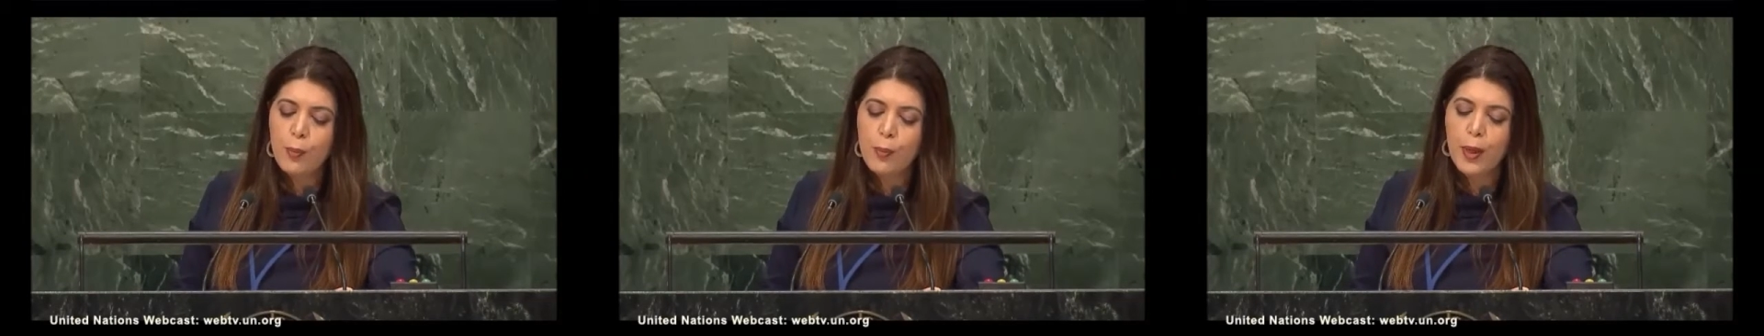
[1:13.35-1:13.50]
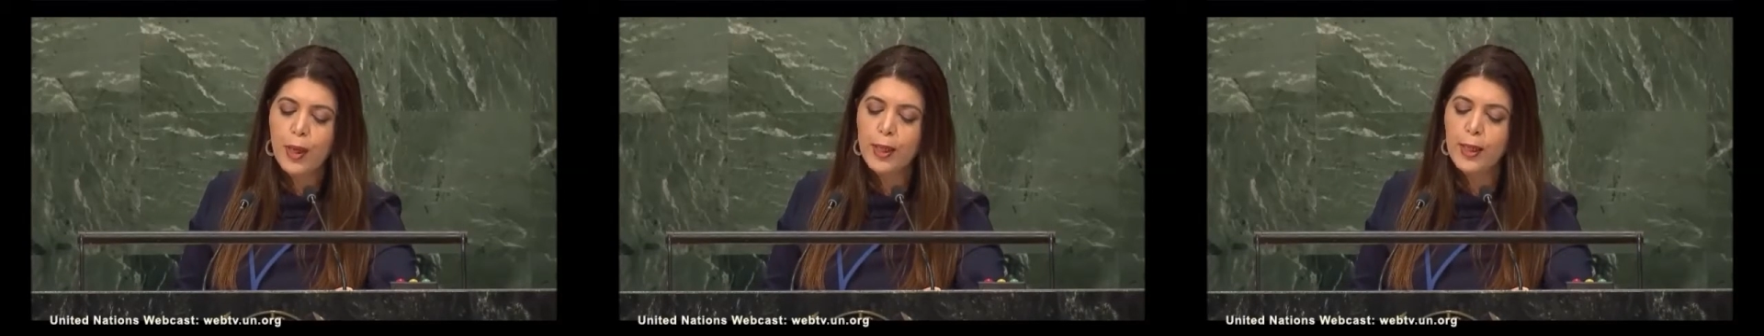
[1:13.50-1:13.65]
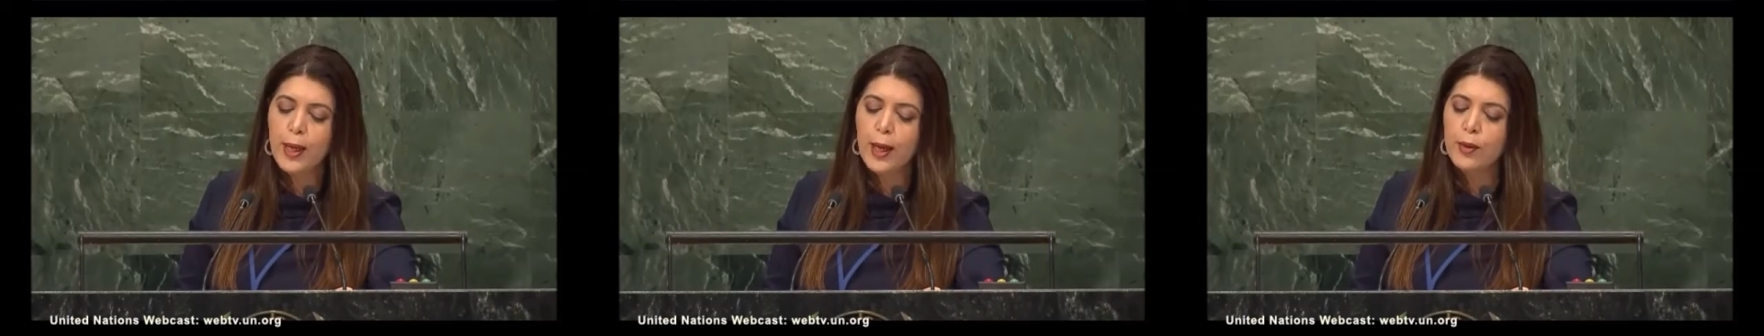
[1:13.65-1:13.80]

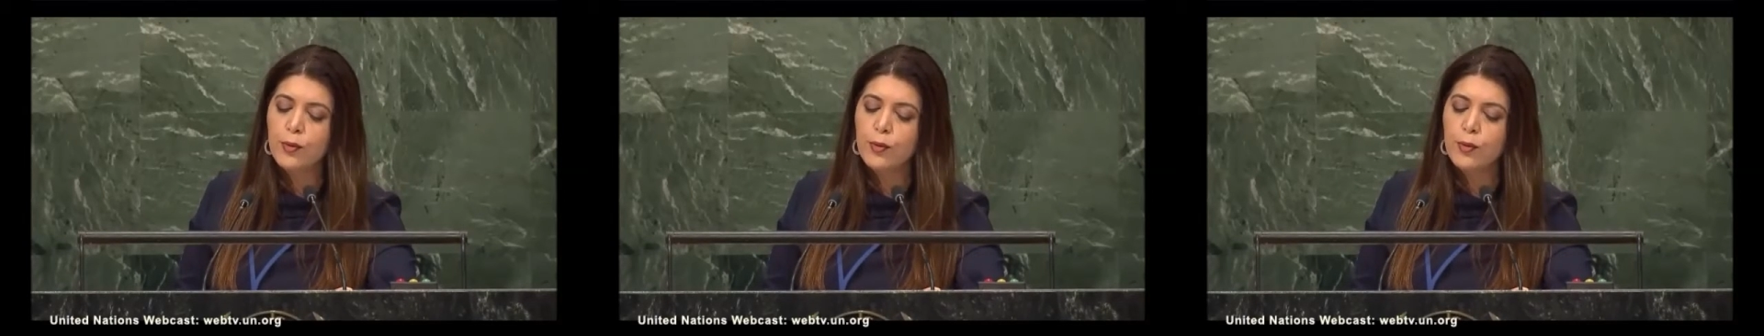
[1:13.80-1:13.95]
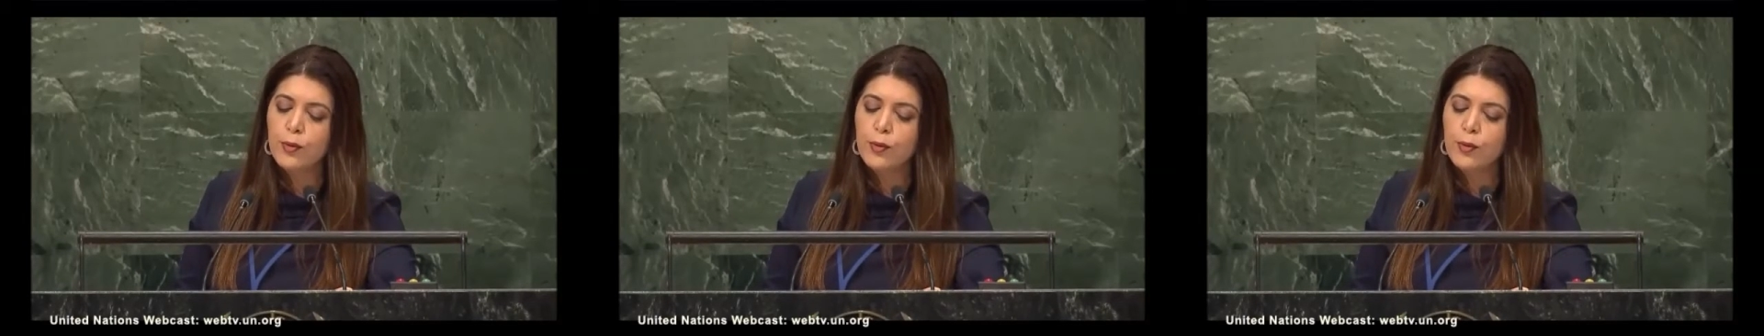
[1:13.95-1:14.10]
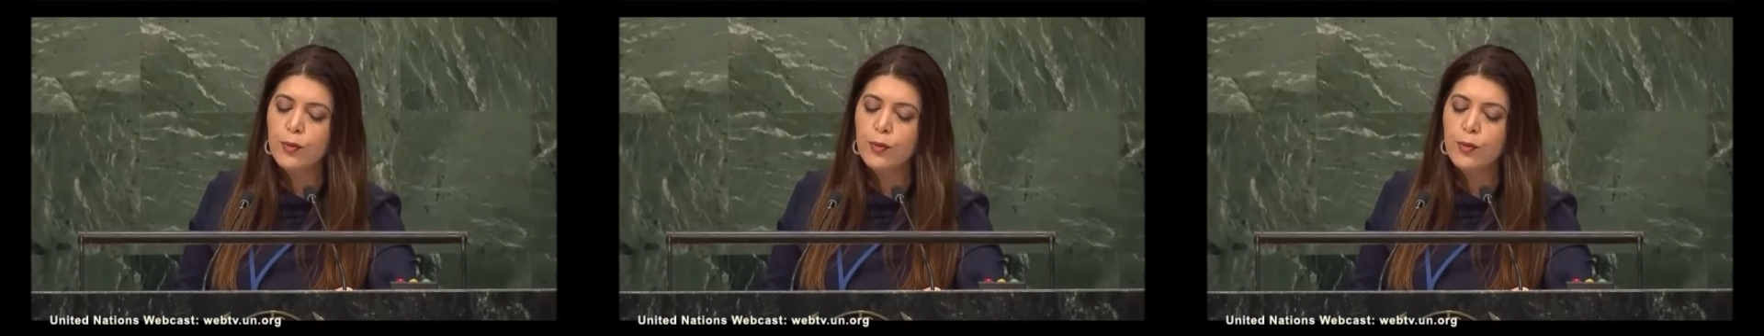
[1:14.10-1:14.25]
many
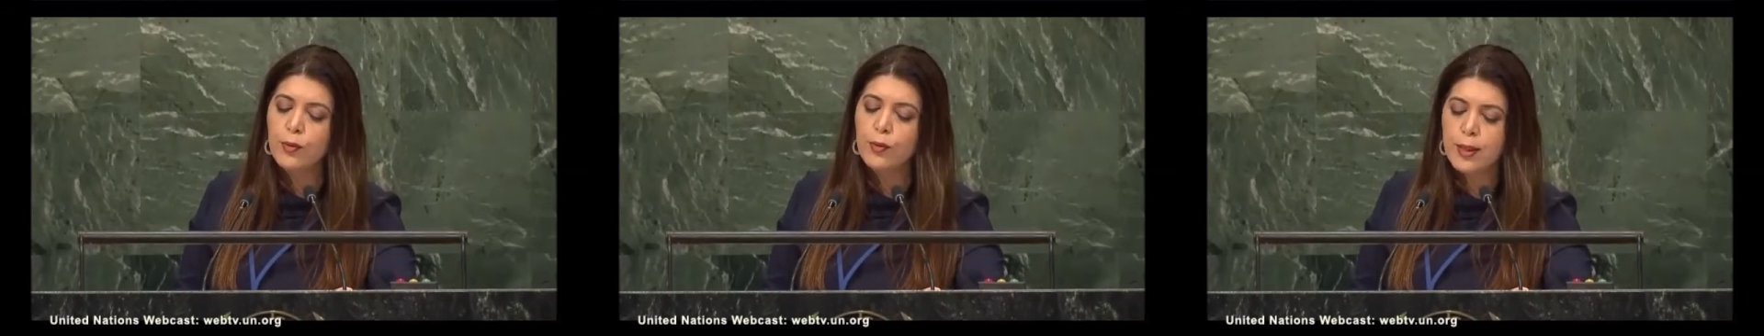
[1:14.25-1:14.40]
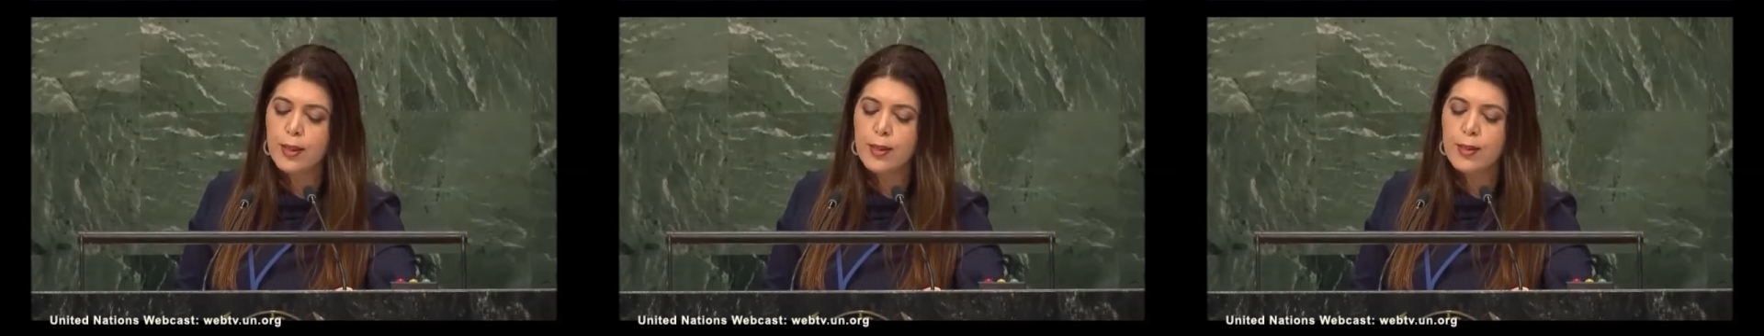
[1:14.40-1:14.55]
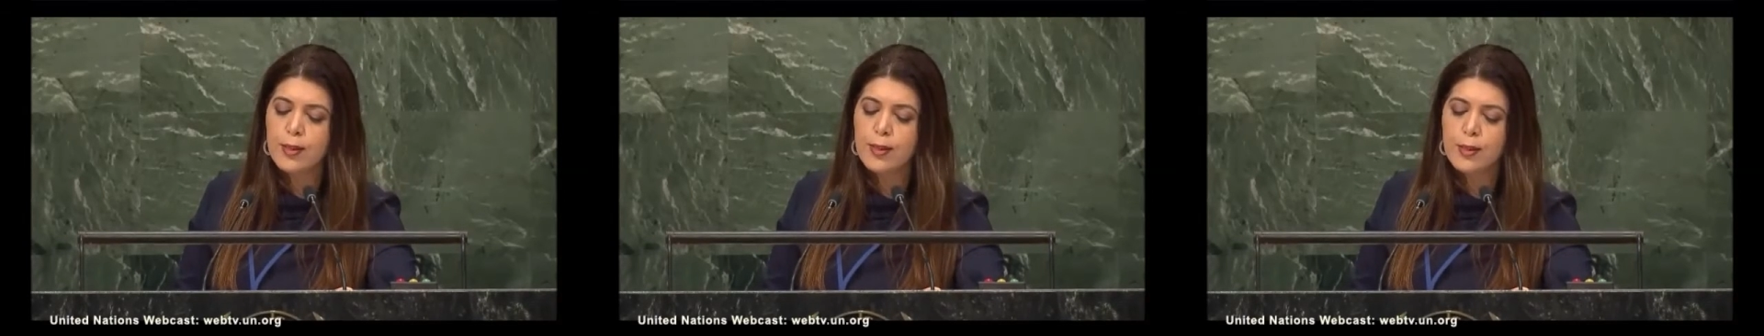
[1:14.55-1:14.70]

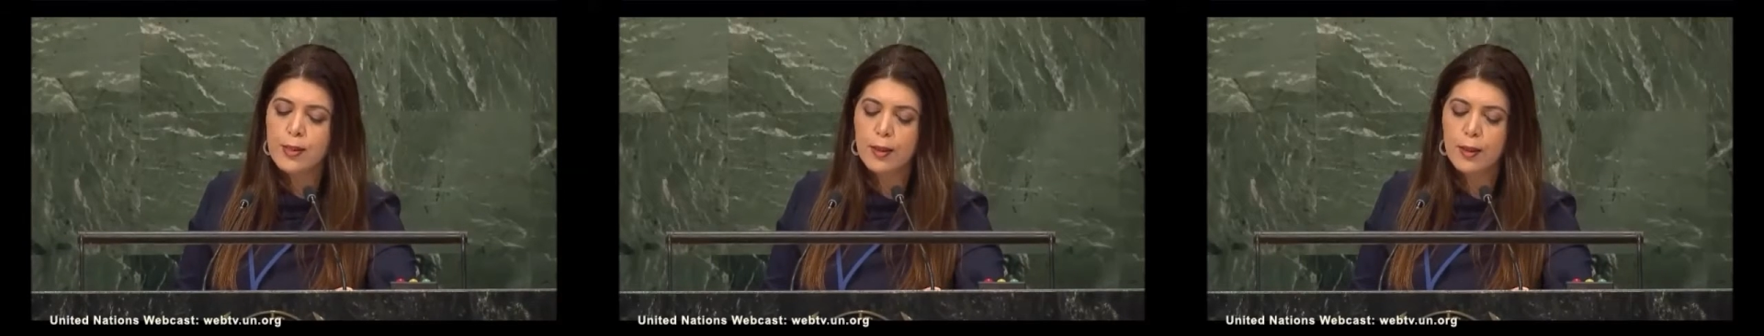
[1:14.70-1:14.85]
atrocities,